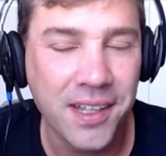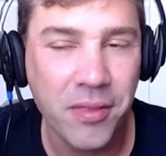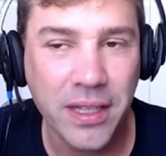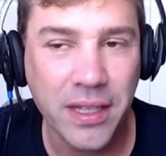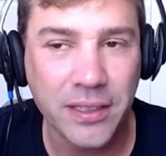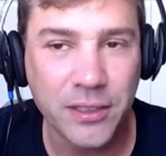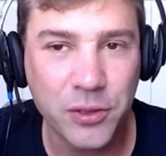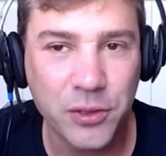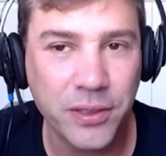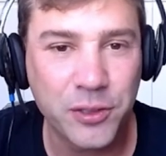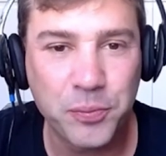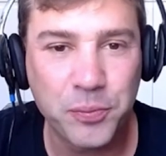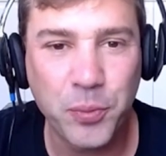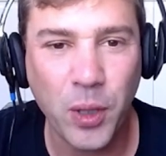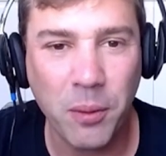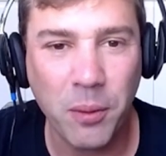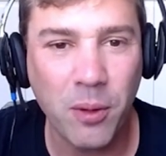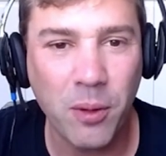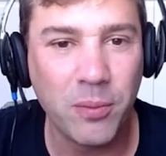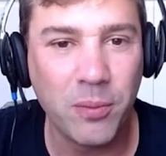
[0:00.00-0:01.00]
I think it's, it's
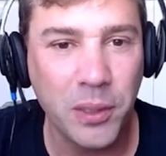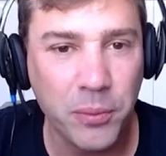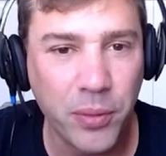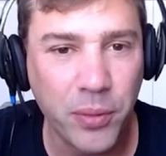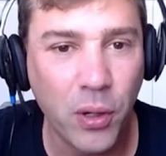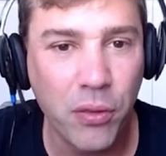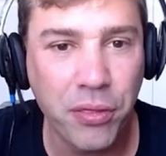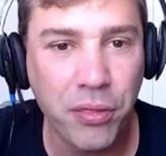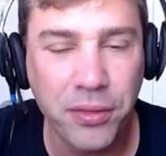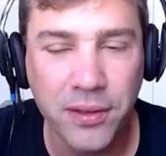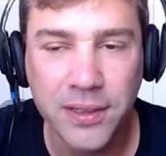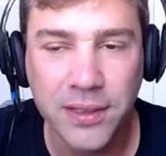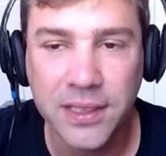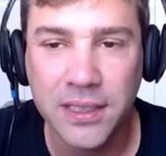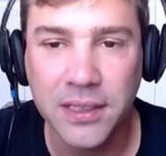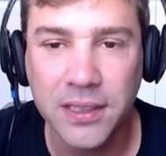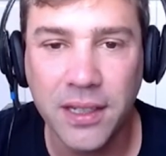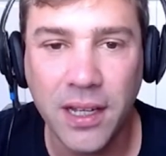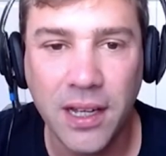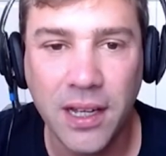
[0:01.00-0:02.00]
probably both.
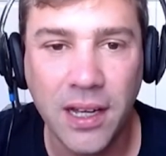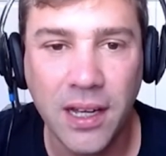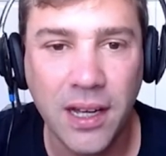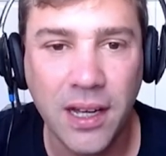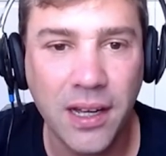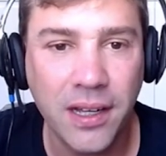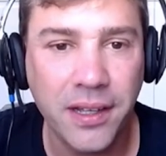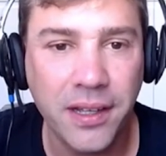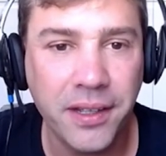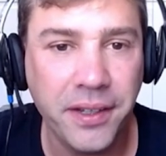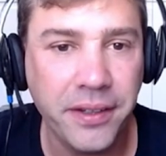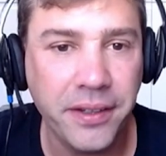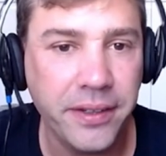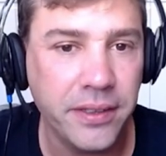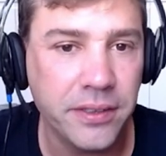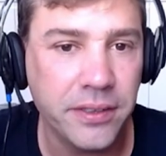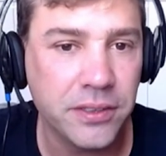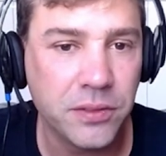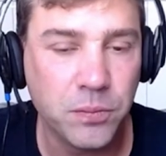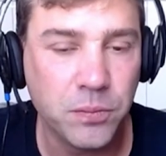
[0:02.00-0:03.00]
Uh, it,
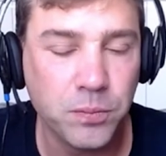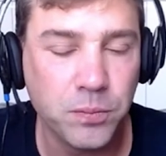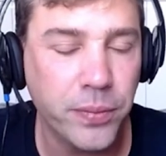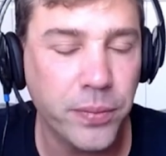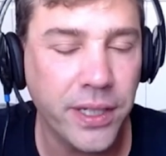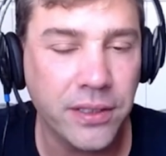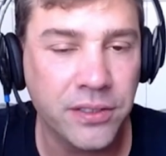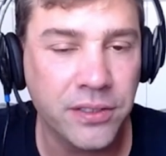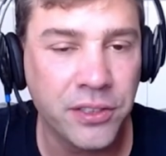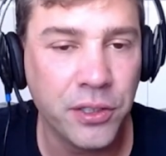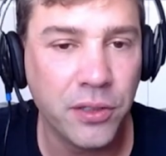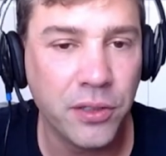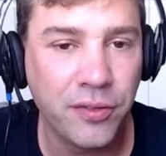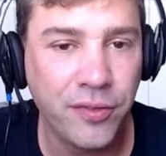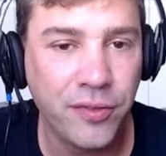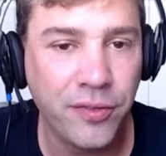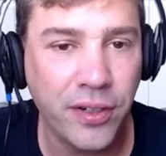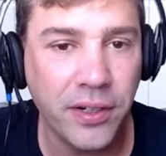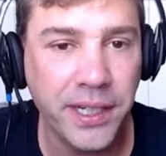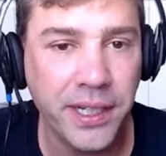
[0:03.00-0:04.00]
it means you're
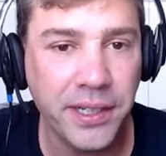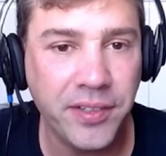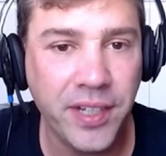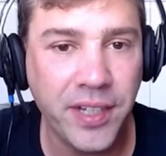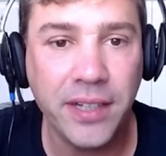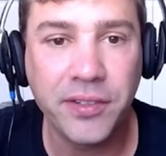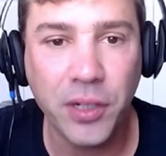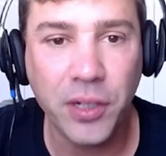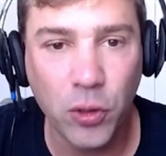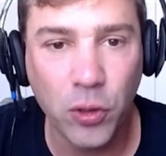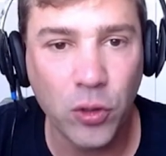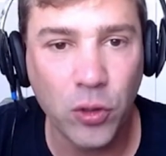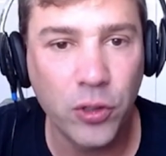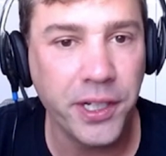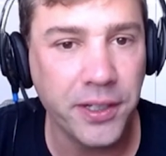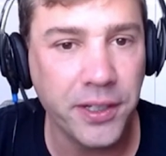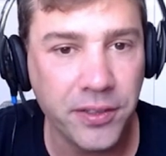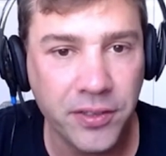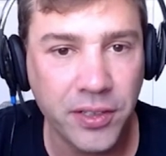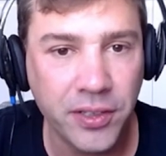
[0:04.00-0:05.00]
very data
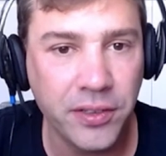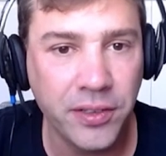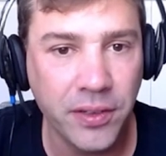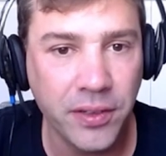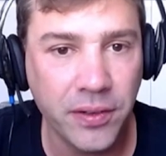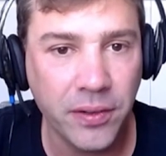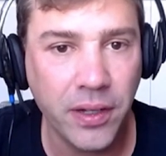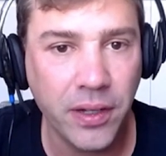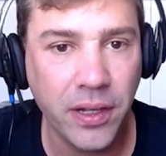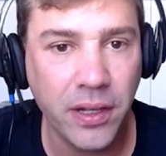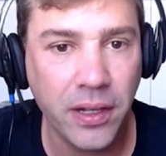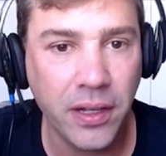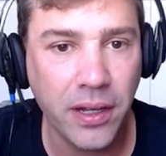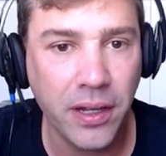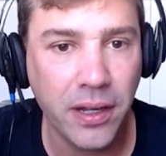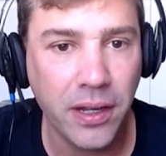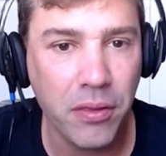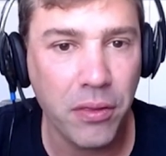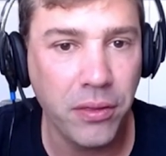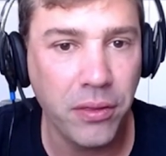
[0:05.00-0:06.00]
oriented
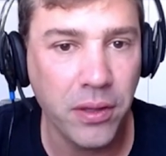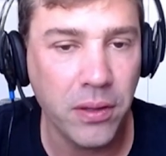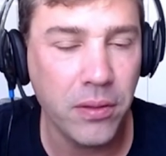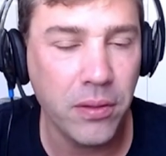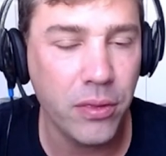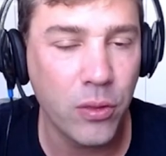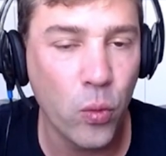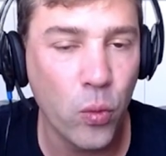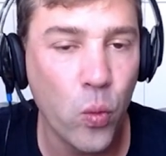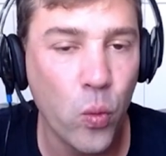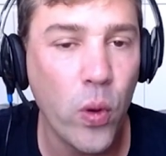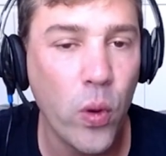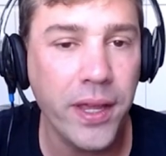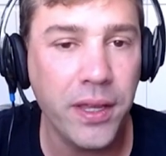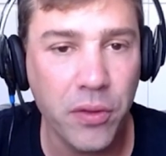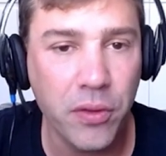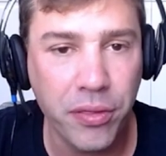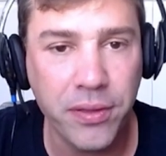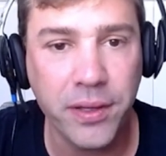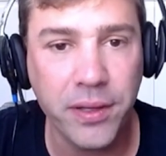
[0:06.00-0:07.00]
uh, in the way
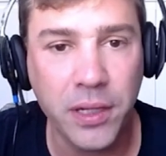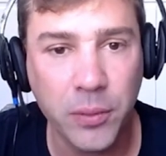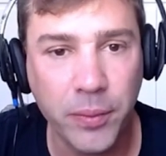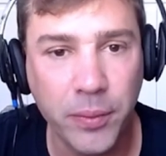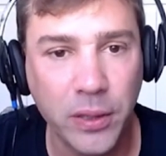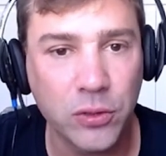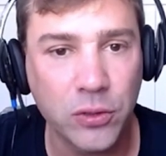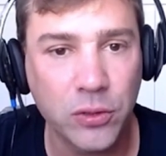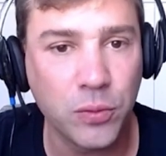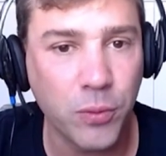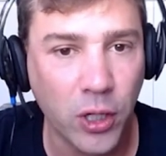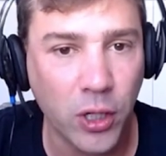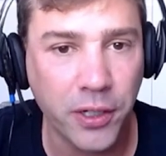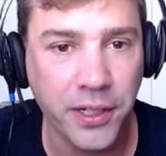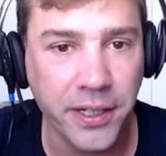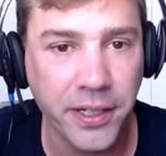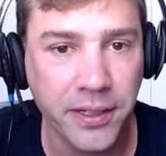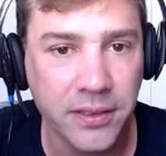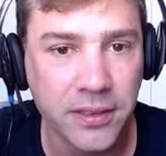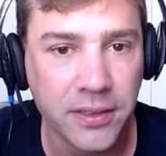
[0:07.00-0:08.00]
you think about
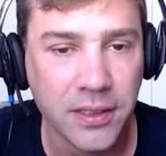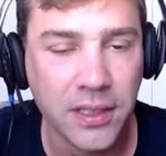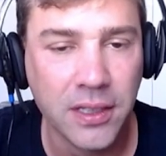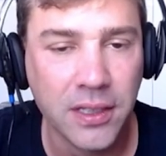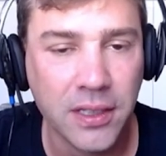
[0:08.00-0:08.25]
marketing.